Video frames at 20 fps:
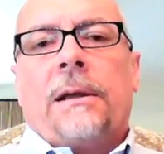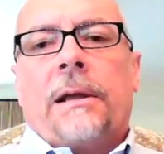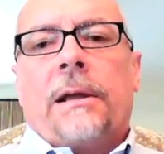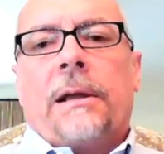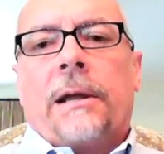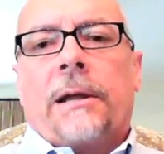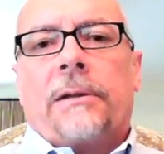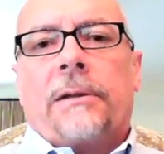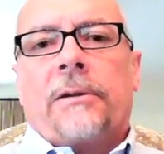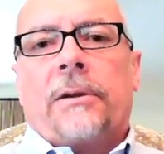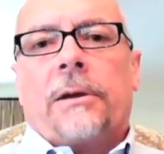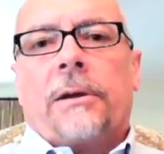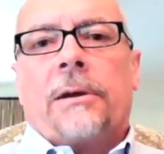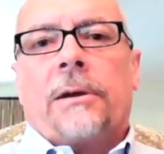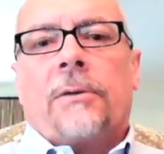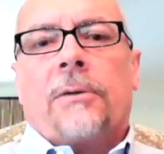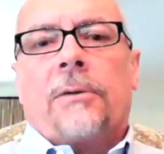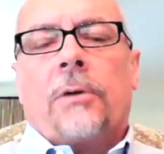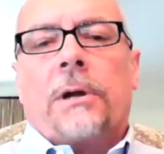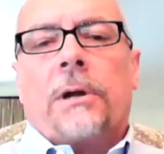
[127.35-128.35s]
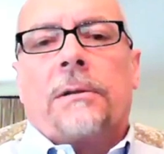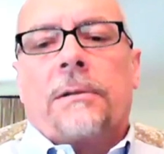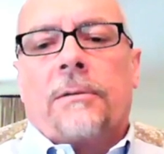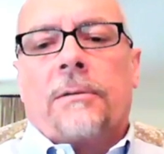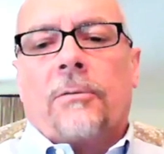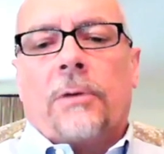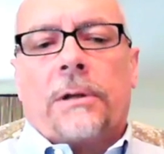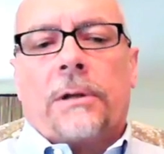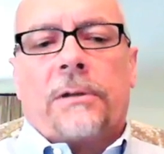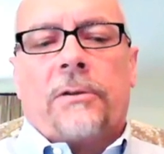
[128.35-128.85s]
And uh, what
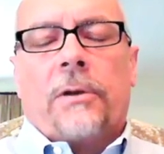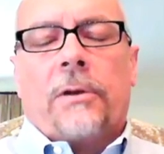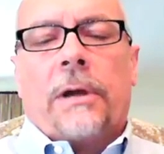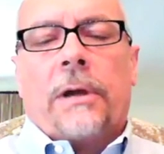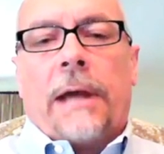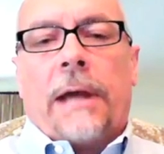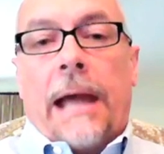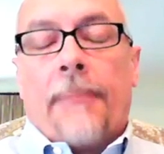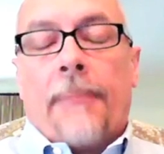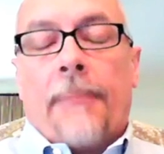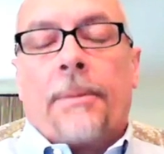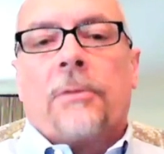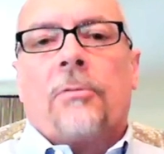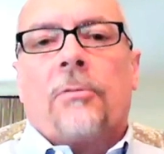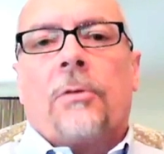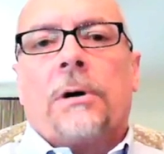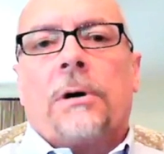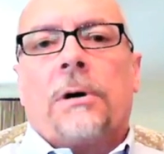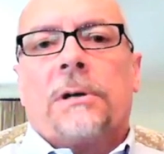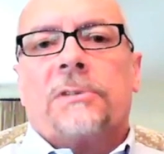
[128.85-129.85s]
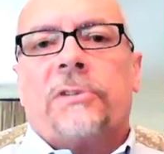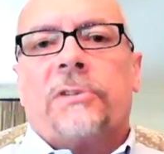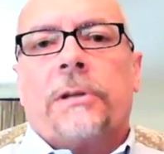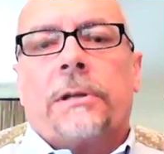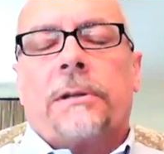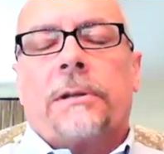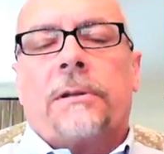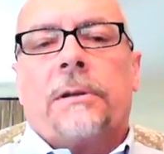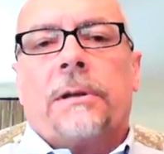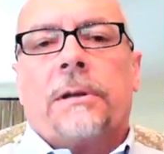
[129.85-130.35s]
what uh, happened was
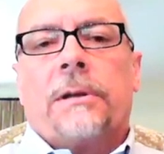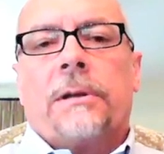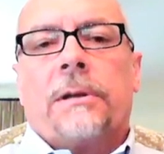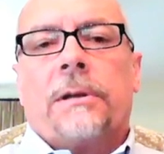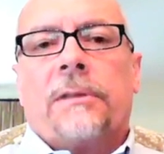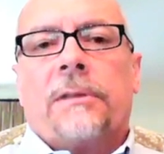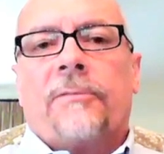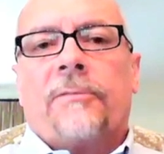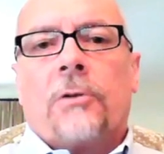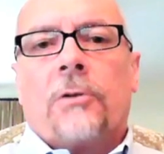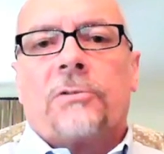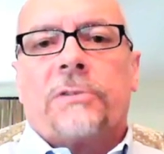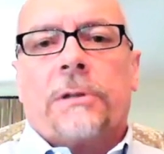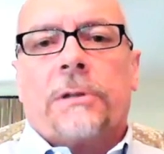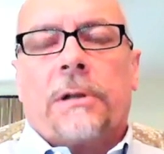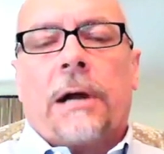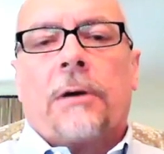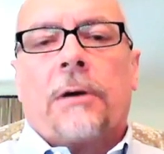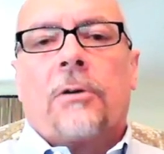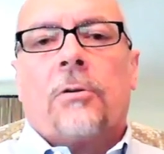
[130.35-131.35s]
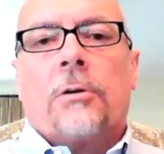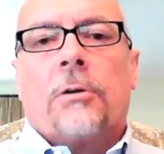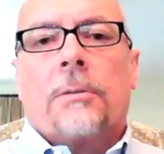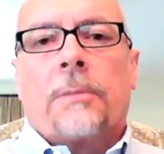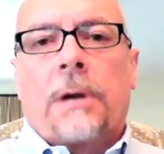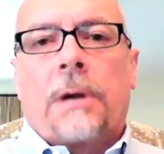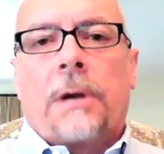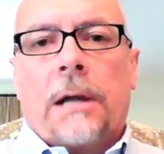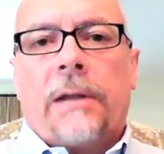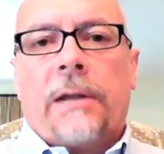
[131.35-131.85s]
that uh, the folks at NioCorp
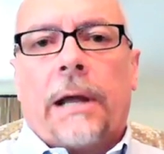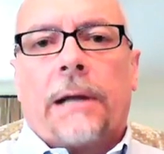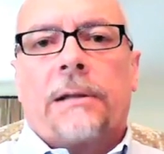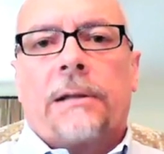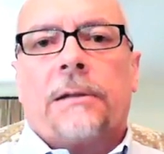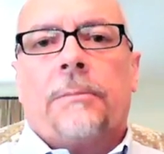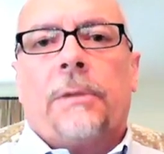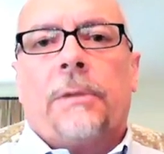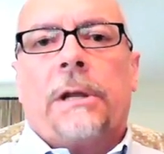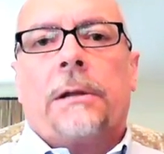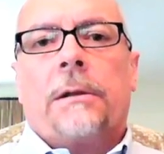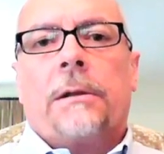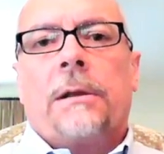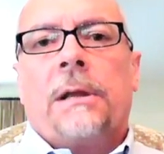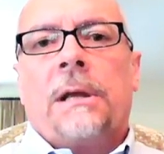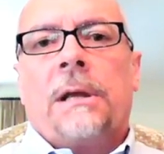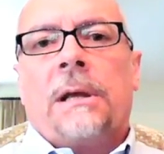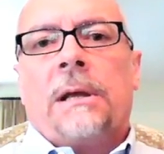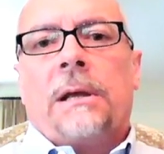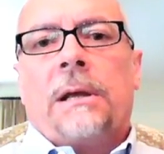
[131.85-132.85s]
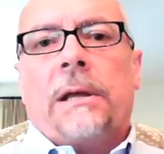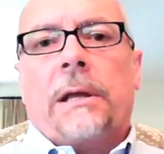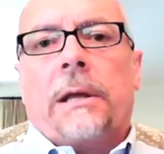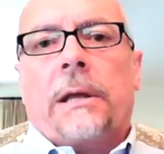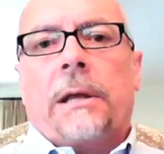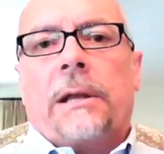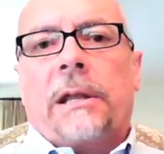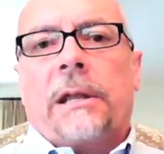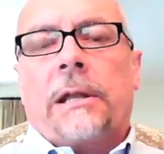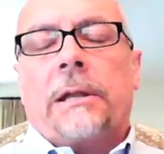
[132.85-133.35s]
contacted me and
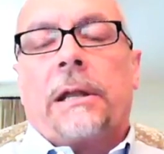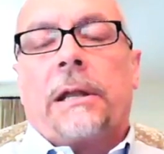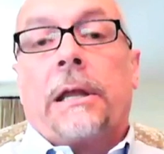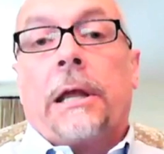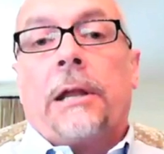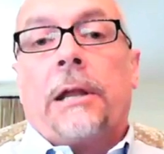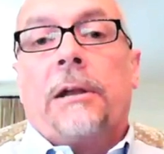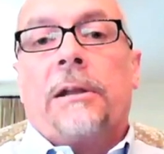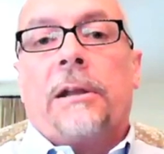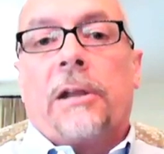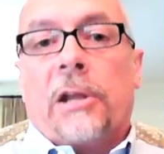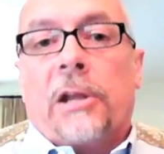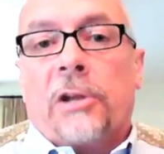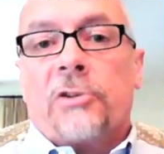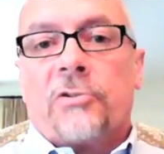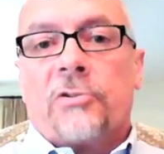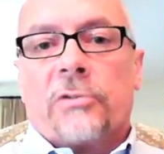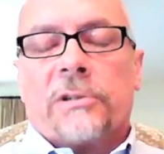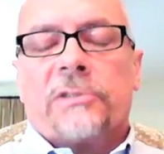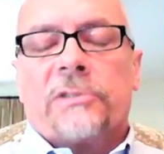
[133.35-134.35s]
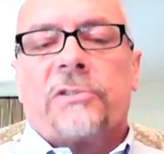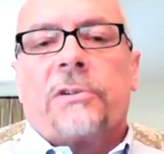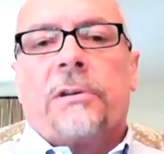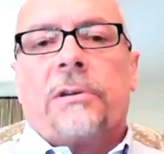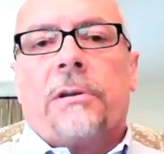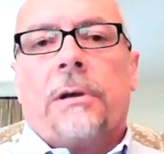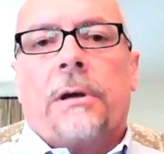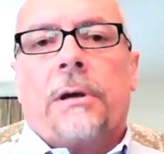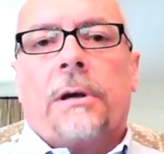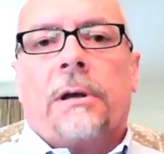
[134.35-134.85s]
and indicated an
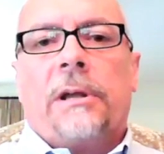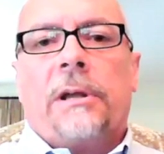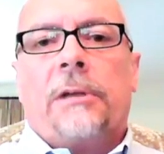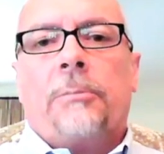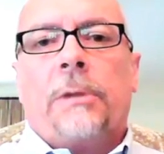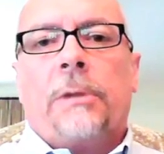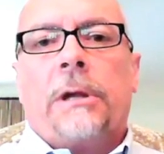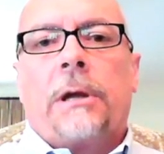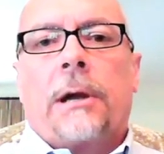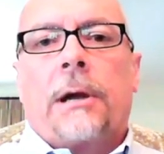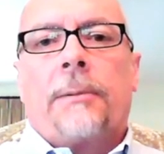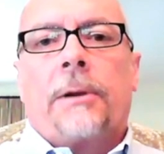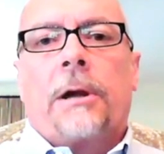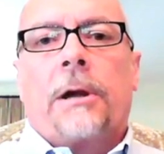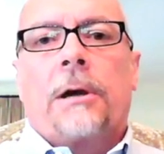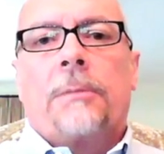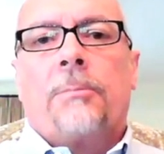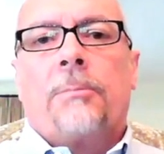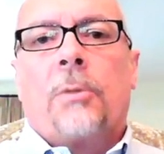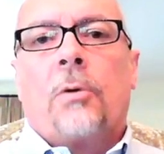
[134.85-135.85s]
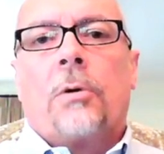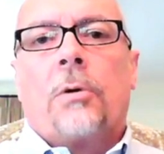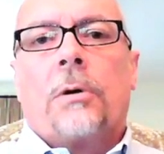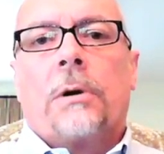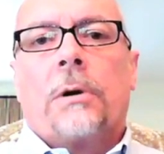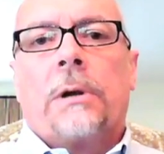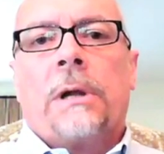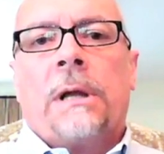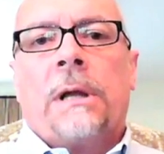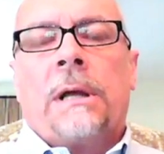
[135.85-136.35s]
interest uh, in me coming on
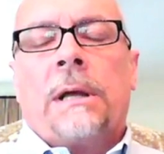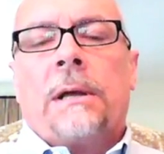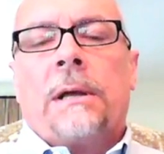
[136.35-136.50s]
board.